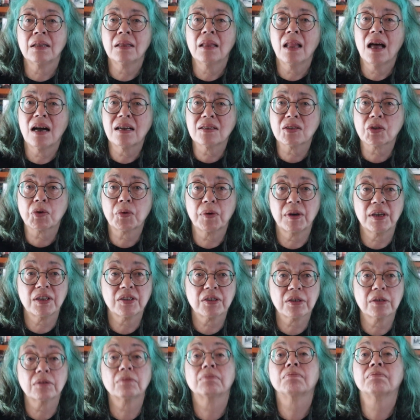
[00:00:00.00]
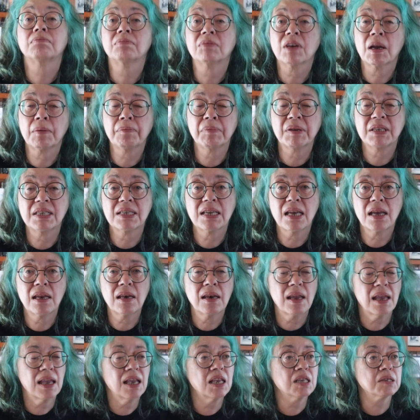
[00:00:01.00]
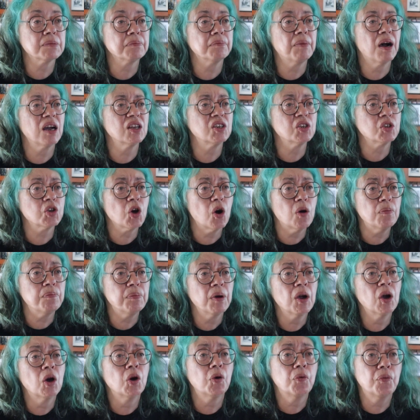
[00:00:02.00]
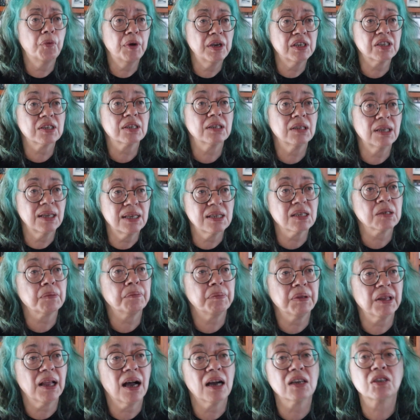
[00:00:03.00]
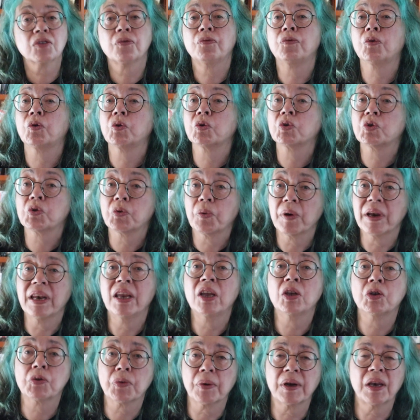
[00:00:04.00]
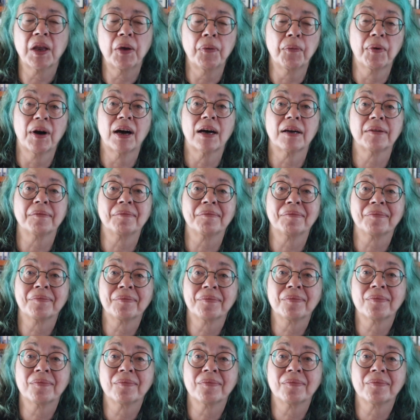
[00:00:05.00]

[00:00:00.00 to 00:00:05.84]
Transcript: Last question, number 10, is my top wish list plant for 2021.